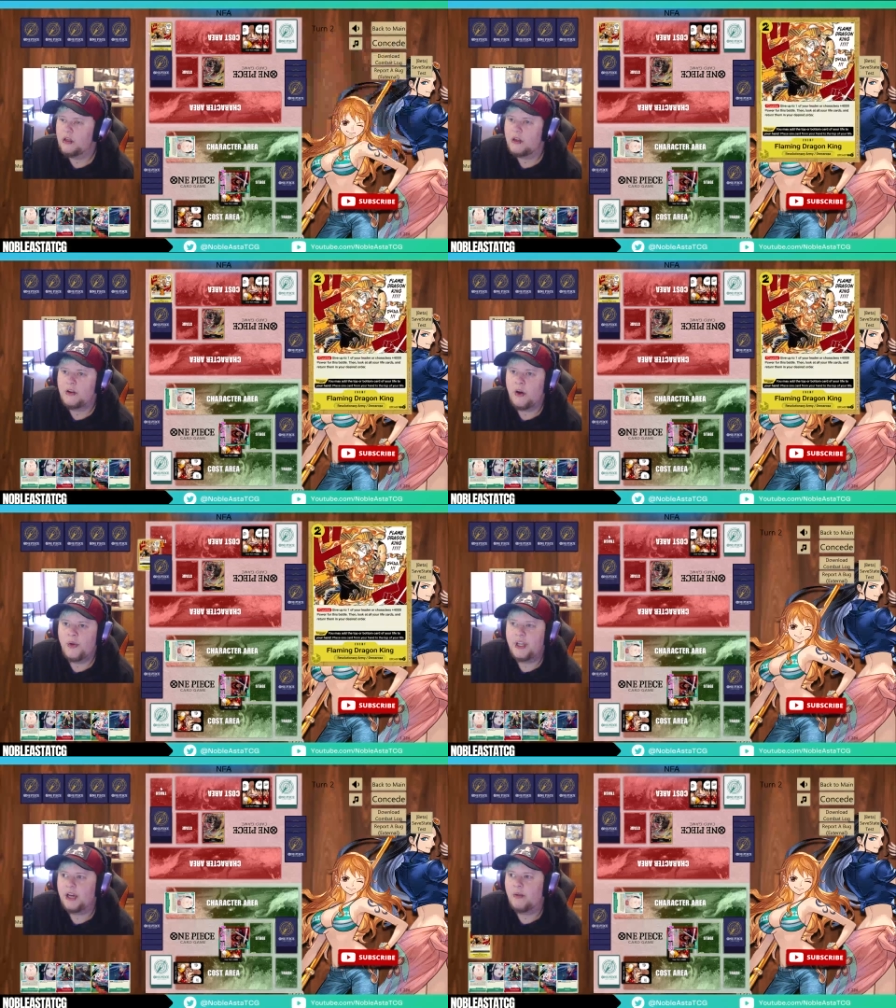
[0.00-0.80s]
No
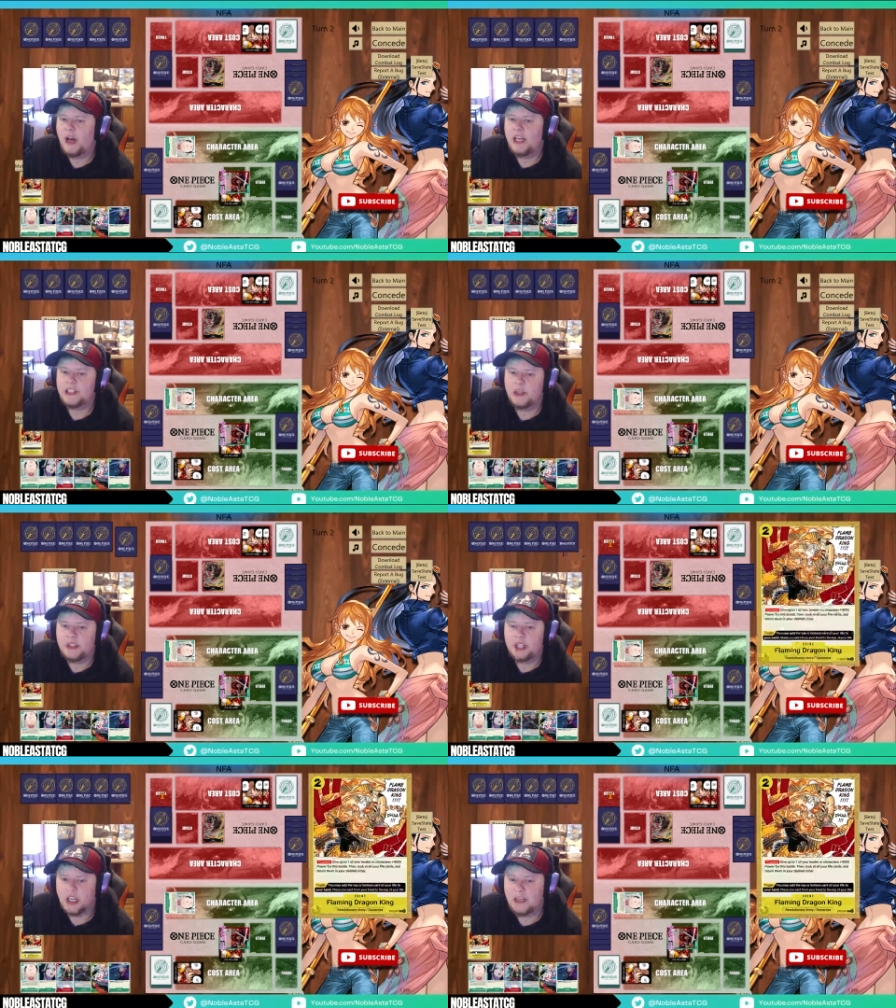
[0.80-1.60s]
one. Why is no one
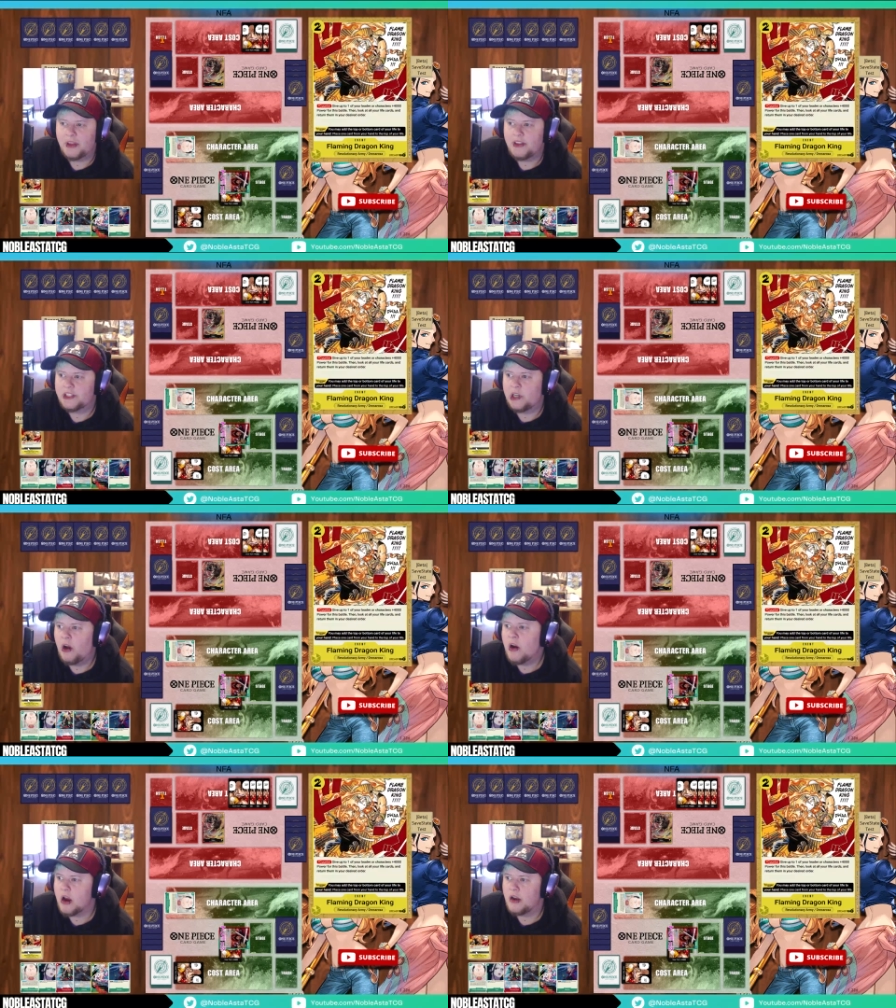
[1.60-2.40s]
talking about this
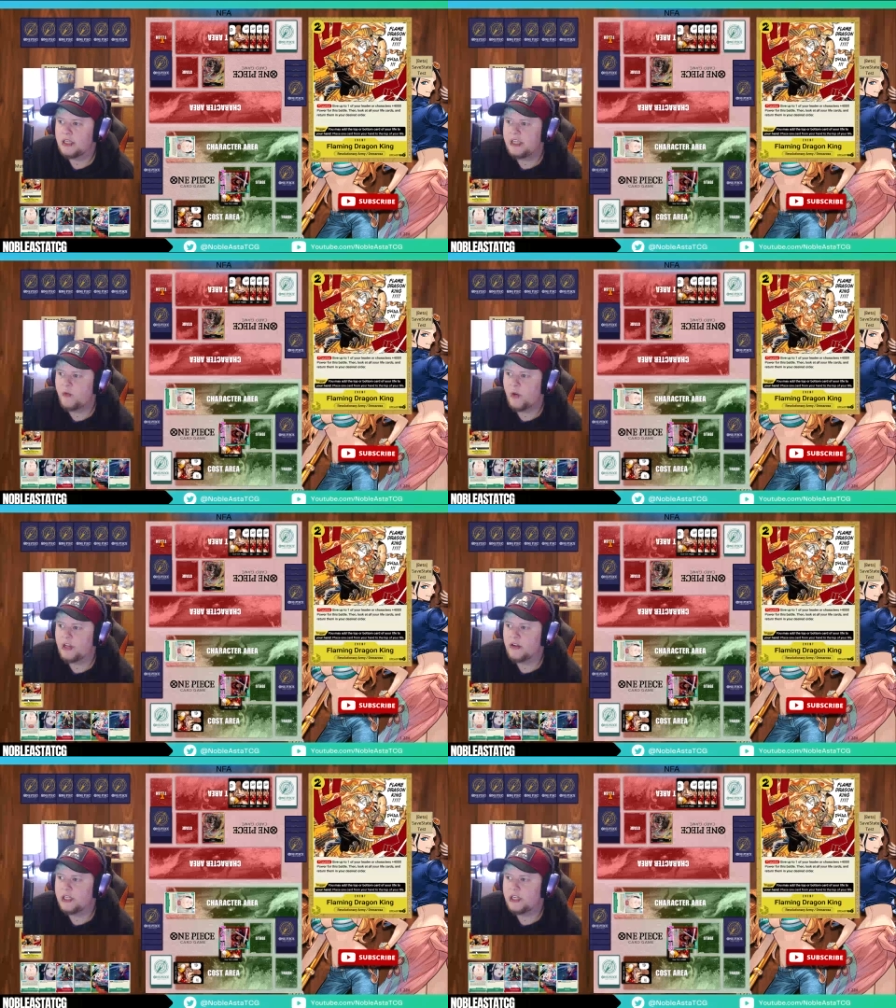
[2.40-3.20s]
card? Give one of
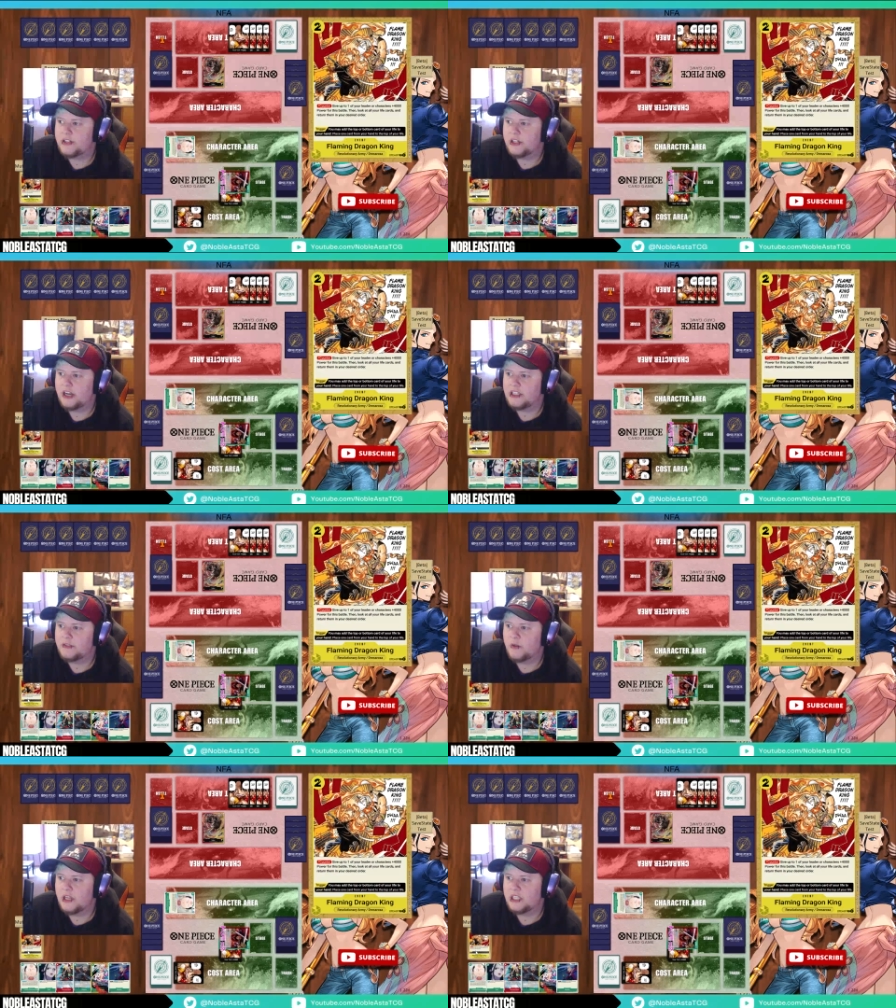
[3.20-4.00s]
your leaders or characters
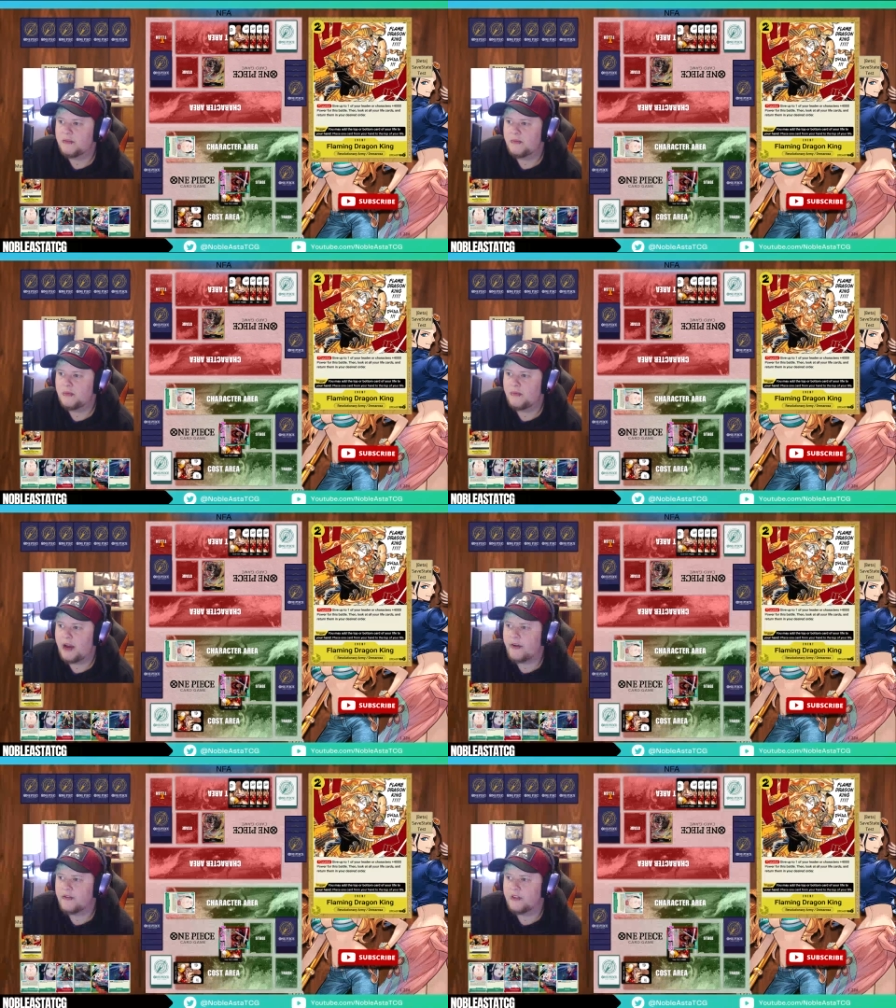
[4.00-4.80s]
4,000
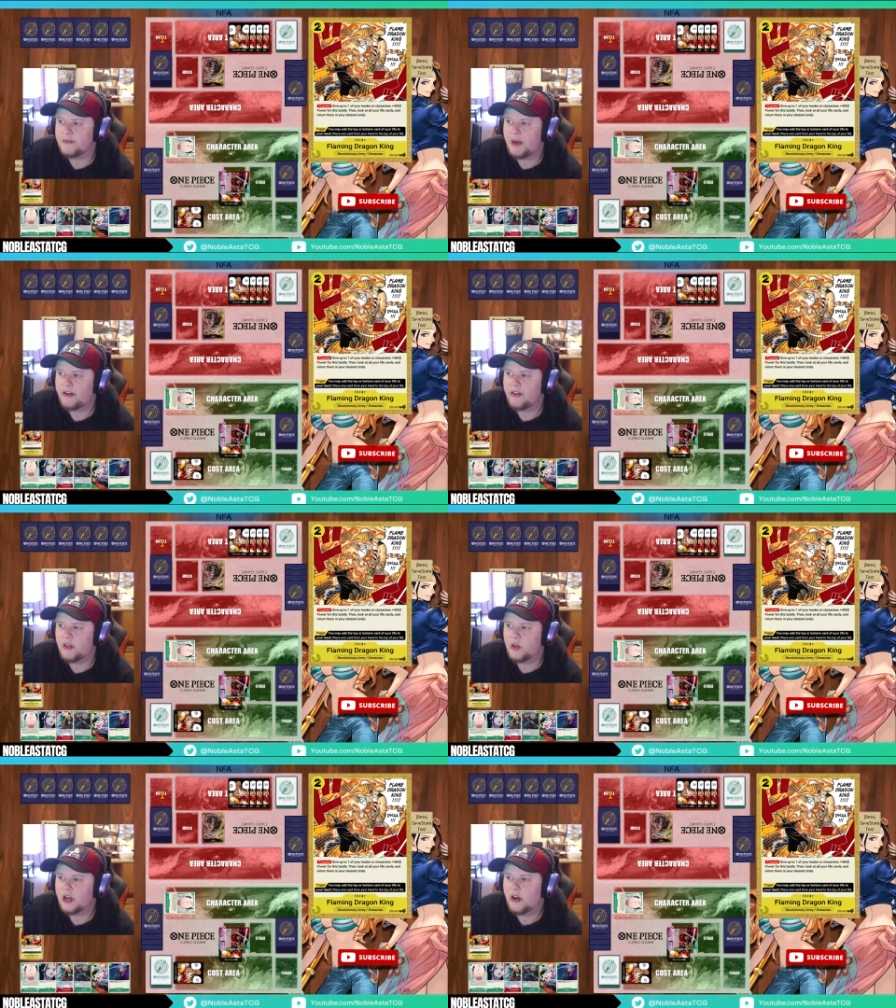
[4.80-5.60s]
power if it's better, and
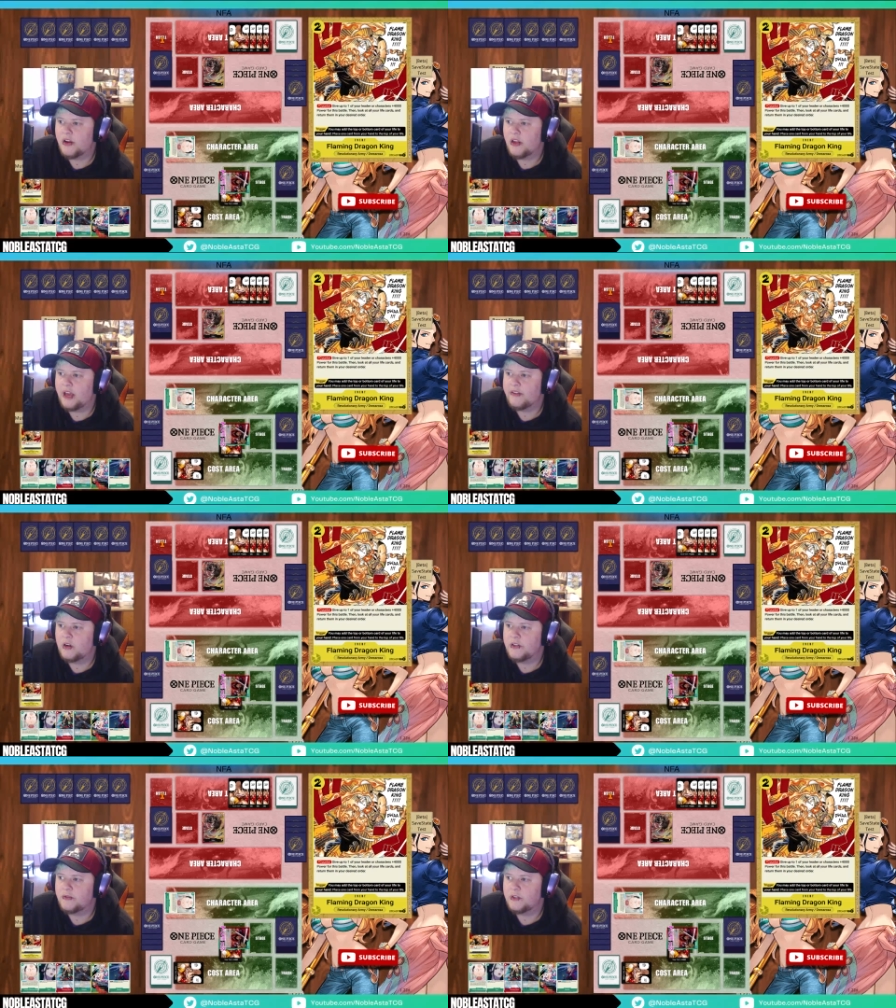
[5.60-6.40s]
then look at all your life
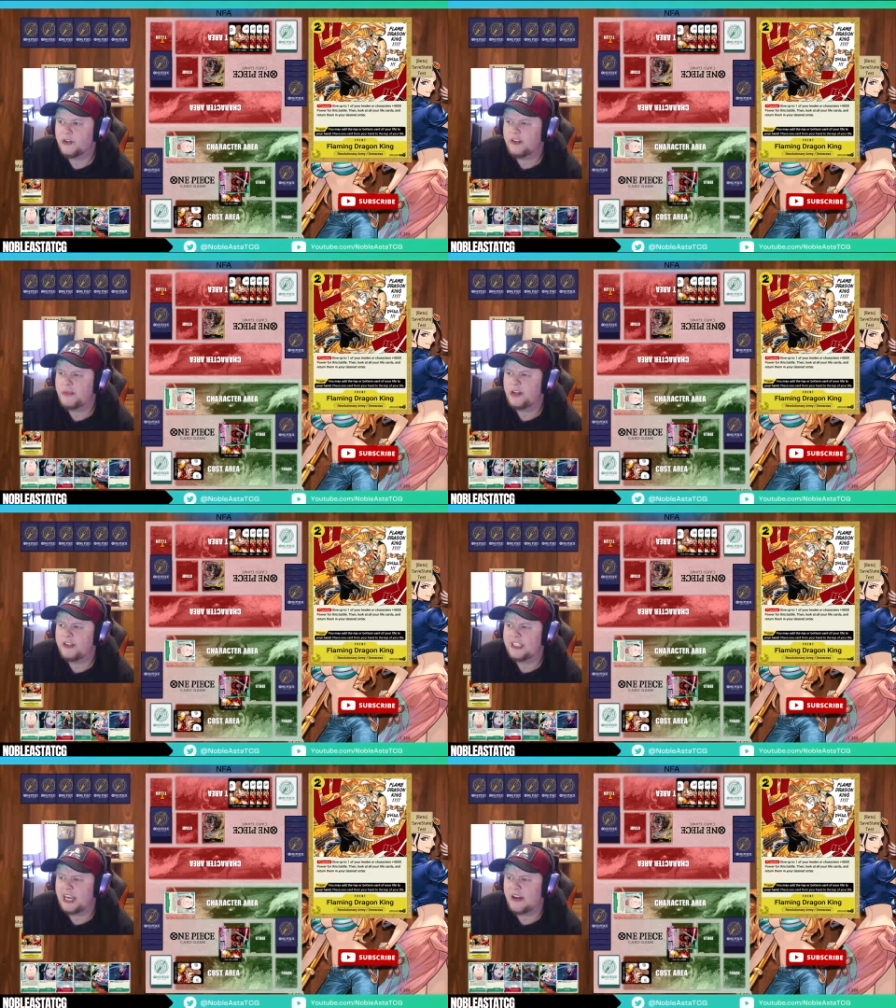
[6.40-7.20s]
cards and return them in your
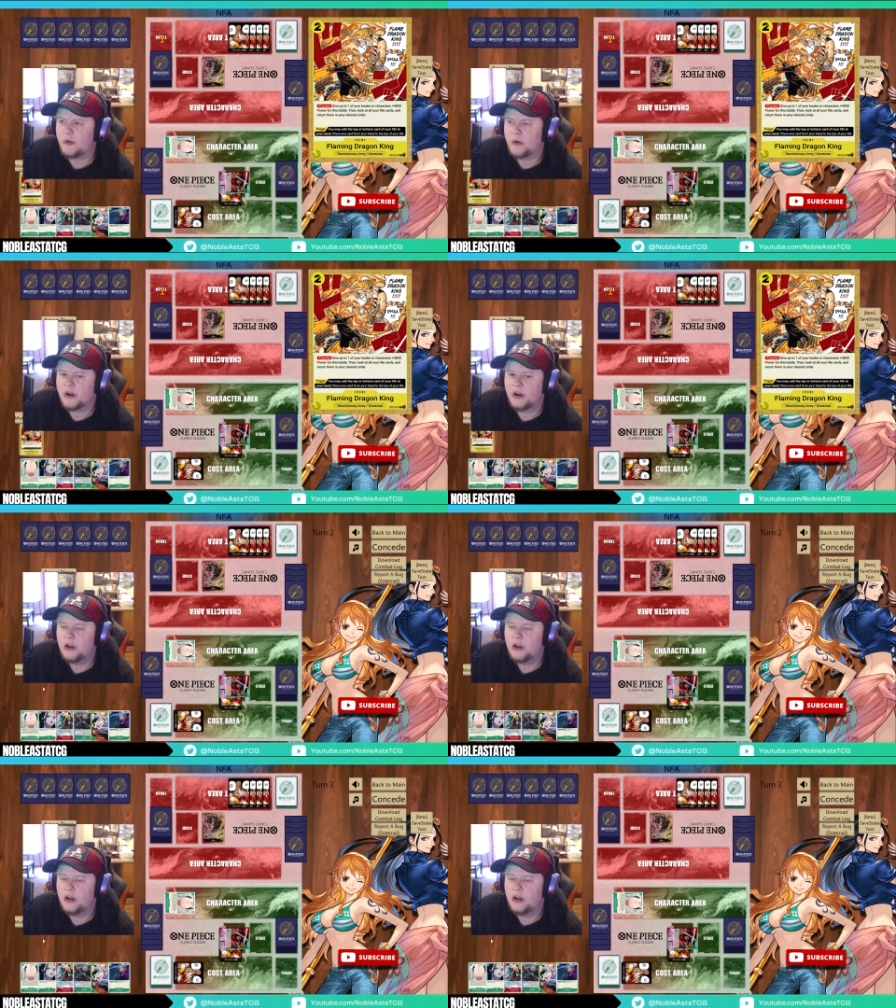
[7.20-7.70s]
desired order.